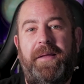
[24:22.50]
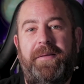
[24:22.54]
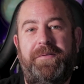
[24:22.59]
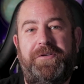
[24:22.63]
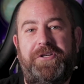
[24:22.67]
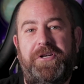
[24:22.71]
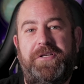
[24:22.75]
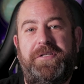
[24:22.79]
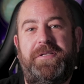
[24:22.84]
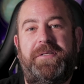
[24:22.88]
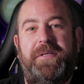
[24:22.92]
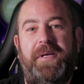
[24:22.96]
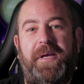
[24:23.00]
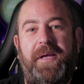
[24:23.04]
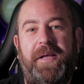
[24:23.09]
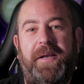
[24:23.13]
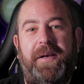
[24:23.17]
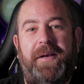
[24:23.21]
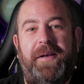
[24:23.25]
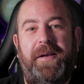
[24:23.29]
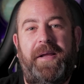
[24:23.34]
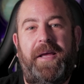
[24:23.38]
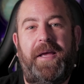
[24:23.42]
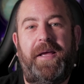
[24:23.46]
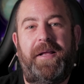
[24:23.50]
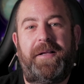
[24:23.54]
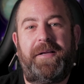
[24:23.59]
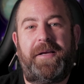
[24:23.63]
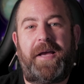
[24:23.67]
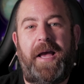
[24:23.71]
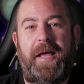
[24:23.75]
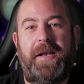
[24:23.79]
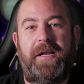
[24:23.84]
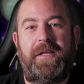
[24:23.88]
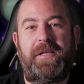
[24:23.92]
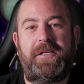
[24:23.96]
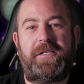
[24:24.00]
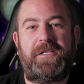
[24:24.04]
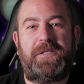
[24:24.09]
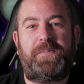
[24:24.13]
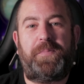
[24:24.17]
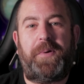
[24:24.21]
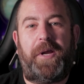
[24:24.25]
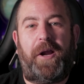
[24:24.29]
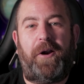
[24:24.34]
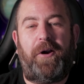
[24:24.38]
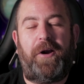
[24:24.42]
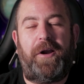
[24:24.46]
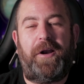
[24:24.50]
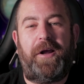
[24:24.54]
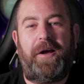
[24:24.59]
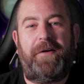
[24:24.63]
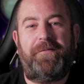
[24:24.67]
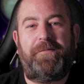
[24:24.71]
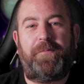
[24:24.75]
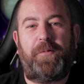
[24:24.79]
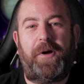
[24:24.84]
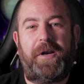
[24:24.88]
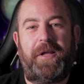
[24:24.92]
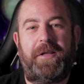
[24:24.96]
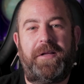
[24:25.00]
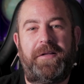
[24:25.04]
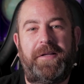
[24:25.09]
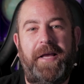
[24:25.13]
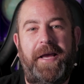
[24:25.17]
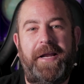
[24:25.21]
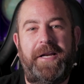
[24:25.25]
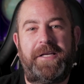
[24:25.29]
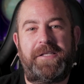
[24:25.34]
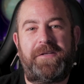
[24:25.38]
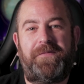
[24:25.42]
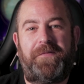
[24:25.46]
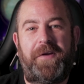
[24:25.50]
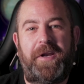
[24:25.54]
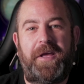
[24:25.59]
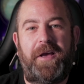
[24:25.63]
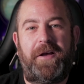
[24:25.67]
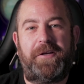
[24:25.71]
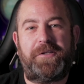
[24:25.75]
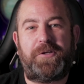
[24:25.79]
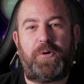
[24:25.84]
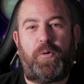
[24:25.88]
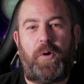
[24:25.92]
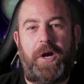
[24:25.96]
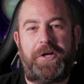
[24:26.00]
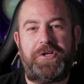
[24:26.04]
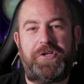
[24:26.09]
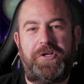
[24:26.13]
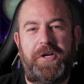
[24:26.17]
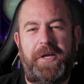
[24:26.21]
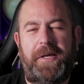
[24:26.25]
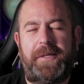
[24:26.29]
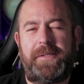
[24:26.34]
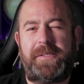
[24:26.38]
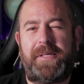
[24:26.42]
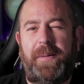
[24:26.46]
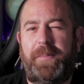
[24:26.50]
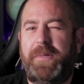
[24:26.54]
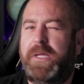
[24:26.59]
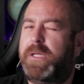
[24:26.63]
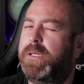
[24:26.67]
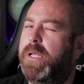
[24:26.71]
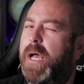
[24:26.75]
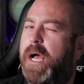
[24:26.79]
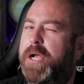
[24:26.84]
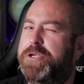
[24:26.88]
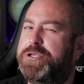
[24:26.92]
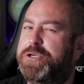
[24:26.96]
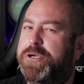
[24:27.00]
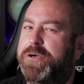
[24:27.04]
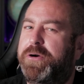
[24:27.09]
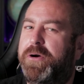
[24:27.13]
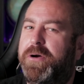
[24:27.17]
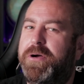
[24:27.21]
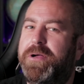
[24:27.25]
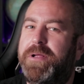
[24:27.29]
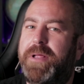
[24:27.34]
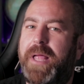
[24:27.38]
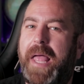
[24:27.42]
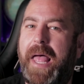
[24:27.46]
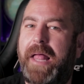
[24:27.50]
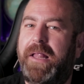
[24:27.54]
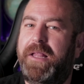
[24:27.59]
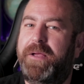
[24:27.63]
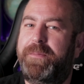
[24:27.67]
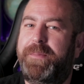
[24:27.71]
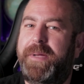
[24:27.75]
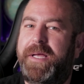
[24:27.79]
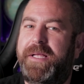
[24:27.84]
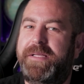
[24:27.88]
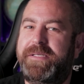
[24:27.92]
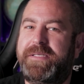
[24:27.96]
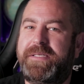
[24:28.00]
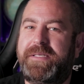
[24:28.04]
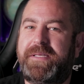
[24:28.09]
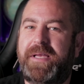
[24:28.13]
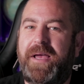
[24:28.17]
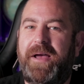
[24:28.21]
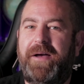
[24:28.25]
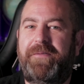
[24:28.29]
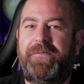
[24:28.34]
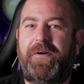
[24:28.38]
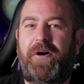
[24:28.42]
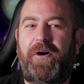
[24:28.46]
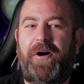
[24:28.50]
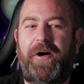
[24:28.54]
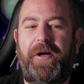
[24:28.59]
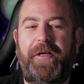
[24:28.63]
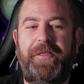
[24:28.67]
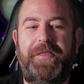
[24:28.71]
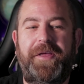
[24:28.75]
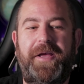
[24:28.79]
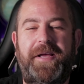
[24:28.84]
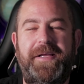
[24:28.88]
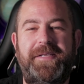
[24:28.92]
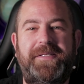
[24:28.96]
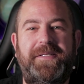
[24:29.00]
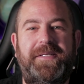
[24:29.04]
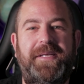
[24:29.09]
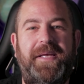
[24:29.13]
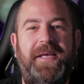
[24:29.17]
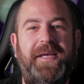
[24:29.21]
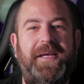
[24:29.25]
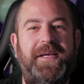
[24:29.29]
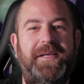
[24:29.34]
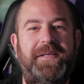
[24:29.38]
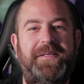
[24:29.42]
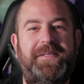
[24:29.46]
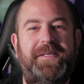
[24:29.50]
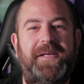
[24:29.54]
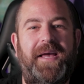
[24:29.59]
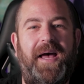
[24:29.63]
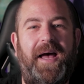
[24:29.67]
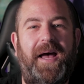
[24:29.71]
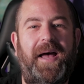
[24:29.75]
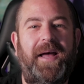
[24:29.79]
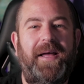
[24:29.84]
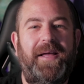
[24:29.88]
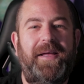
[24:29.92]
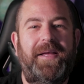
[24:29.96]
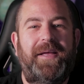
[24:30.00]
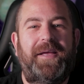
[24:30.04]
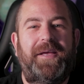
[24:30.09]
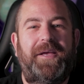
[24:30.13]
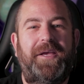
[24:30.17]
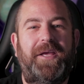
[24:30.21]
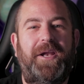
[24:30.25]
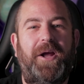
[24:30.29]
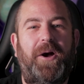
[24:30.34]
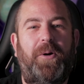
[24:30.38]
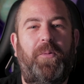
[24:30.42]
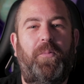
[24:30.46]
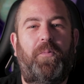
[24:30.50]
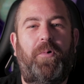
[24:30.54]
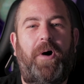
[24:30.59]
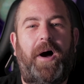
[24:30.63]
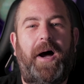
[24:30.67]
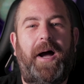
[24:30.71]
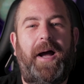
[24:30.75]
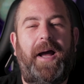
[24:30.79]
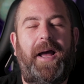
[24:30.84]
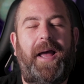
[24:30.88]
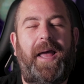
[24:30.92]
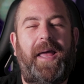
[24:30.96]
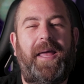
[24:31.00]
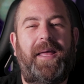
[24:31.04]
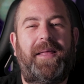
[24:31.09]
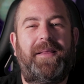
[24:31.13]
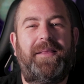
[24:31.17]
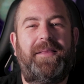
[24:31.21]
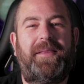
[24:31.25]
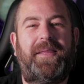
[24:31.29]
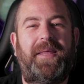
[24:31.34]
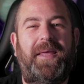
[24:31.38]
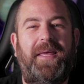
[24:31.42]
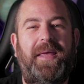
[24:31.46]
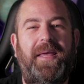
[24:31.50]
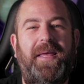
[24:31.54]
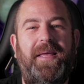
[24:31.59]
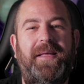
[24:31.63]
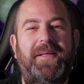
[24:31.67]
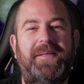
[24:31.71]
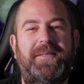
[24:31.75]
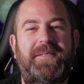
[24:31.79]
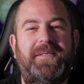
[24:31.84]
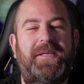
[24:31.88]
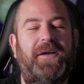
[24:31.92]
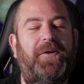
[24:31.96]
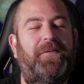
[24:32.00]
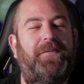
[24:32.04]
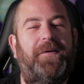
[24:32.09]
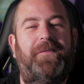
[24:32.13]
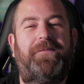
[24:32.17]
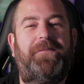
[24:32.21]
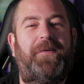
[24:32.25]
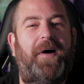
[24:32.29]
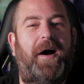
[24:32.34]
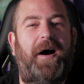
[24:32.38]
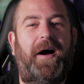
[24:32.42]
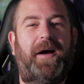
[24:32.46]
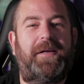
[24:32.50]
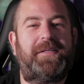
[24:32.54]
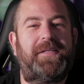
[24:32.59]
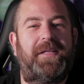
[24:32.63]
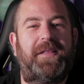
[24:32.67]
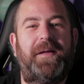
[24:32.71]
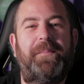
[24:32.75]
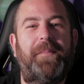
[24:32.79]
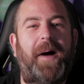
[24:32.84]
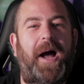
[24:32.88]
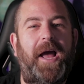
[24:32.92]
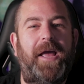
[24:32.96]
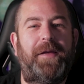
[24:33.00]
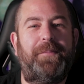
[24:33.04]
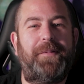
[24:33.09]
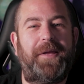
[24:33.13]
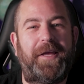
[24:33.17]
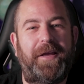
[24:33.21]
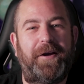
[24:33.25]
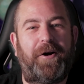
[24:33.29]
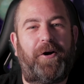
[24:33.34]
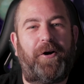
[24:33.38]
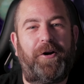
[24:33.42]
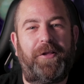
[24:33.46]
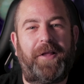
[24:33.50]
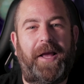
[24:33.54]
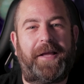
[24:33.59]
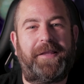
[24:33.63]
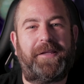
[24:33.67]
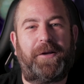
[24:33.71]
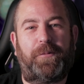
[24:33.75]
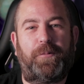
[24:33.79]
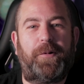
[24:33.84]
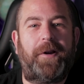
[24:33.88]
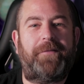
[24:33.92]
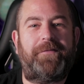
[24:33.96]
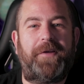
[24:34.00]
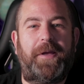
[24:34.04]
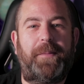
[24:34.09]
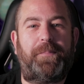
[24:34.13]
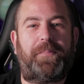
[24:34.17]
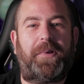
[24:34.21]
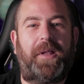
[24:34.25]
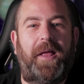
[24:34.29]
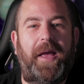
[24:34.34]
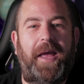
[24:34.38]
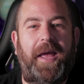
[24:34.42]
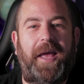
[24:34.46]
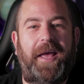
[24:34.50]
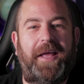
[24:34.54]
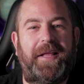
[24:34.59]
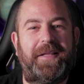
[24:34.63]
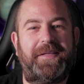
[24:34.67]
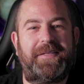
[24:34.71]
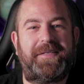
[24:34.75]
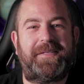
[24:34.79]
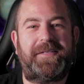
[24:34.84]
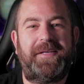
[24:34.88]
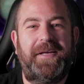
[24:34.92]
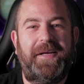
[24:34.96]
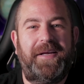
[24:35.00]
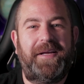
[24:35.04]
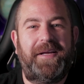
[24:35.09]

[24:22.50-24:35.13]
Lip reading: just in kind of the spirit of one of the latest videos questioning some of the logical elements of all this is, why the Silver Fox and the Mybe are like the Rivi Plains